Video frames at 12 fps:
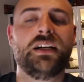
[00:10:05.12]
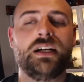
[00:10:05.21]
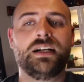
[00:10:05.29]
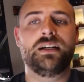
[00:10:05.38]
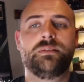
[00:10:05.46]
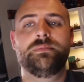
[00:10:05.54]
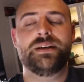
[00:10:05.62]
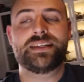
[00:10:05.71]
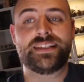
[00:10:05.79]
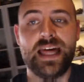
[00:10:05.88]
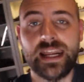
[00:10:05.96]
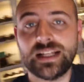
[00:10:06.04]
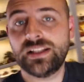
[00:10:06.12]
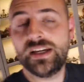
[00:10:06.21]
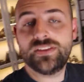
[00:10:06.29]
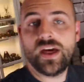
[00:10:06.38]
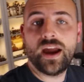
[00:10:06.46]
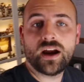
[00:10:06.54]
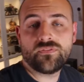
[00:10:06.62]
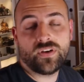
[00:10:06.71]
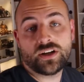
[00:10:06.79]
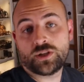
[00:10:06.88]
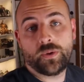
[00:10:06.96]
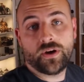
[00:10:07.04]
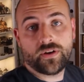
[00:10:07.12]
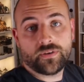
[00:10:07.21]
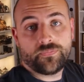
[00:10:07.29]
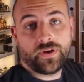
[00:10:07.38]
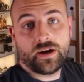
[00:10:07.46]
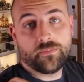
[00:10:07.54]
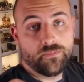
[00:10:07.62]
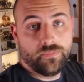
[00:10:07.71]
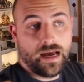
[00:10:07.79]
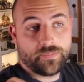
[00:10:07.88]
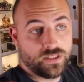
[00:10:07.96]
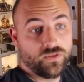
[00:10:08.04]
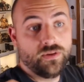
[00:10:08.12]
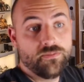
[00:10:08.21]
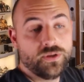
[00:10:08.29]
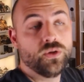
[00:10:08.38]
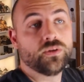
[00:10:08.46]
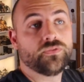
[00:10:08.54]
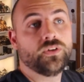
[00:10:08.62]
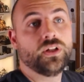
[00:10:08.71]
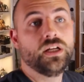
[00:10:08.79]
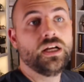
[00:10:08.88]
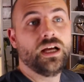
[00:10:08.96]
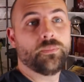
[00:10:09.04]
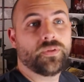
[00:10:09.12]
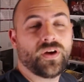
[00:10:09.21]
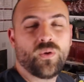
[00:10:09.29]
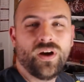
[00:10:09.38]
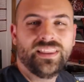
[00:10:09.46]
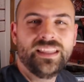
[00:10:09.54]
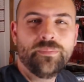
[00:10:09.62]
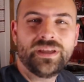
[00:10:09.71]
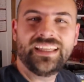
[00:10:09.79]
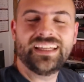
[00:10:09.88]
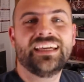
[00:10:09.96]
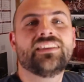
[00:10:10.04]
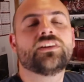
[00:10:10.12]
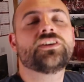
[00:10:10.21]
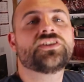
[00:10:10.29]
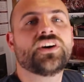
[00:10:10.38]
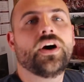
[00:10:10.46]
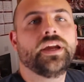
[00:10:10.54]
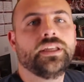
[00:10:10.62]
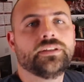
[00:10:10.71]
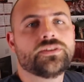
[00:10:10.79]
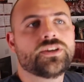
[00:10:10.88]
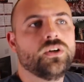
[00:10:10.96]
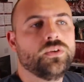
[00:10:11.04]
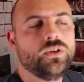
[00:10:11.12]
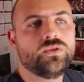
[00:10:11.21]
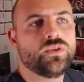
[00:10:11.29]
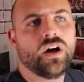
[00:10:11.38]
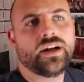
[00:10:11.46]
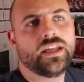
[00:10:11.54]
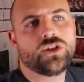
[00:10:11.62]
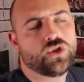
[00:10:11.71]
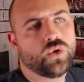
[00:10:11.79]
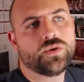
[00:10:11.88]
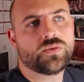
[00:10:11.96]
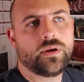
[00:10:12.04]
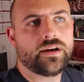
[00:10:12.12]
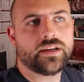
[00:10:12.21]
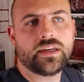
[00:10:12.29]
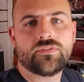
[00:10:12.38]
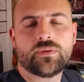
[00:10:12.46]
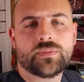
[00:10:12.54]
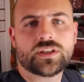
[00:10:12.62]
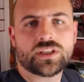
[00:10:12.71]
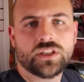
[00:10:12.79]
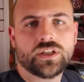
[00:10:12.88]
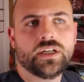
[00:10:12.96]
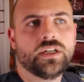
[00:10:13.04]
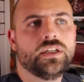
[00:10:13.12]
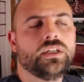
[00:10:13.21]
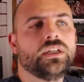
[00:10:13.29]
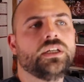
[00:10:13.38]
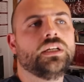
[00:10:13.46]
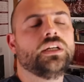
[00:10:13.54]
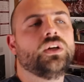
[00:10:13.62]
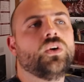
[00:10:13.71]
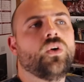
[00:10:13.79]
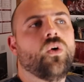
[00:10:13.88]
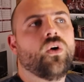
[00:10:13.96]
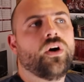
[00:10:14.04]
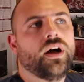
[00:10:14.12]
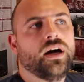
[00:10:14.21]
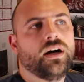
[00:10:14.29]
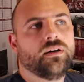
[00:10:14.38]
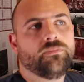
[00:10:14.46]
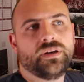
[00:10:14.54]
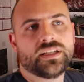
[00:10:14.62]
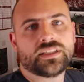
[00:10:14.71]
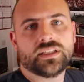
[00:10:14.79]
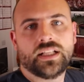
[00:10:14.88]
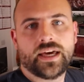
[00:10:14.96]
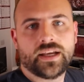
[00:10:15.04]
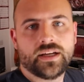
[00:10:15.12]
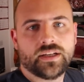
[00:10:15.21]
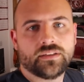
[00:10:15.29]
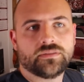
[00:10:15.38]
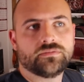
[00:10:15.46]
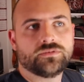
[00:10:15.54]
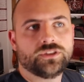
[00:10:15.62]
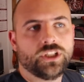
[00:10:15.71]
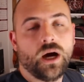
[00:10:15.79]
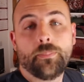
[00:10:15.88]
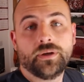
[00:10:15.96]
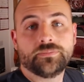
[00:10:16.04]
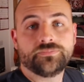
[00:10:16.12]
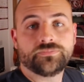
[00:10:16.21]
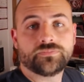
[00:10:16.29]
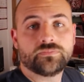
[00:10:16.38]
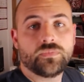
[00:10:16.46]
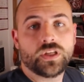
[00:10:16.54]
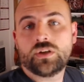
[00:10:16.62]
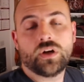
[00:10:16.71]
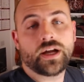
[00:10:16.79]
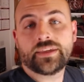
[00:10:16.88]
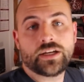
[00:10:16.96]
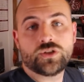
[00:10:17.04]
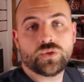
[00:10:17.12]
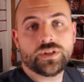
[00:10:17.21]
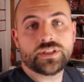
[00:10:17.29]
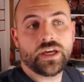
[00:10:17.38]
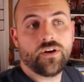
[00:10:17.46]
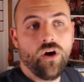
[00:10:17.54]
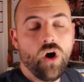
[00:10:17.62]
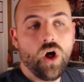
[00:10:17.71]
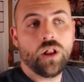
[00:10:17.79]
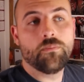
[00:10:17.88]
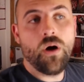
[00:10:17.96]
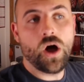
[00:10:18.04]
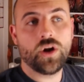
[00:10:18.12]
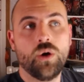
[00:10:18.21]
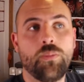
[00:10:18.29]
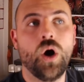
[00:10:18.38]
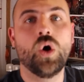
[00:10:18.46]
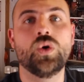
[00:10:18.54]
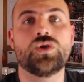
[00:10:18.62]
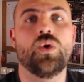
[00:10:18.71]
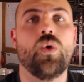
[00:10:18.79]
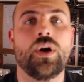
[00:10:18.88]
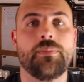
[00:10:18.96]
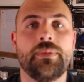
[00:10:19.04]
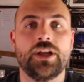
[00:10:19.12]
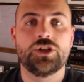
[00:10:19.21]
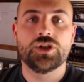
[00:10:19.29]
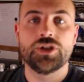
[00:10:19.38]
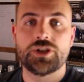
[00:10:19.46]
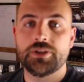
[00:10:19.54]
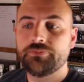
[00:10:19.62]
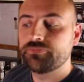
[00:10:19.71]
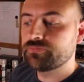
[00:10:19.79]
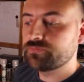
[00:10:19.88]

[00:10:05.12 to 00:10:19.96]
Um, aesthetically, they are far superior. They're absolutely beautiful, but they're quite limited in their design. So you do not get a choice whether to give them a slugger or a pistol and a chopper. You do not get that choice. They're all monopose orc miniatures.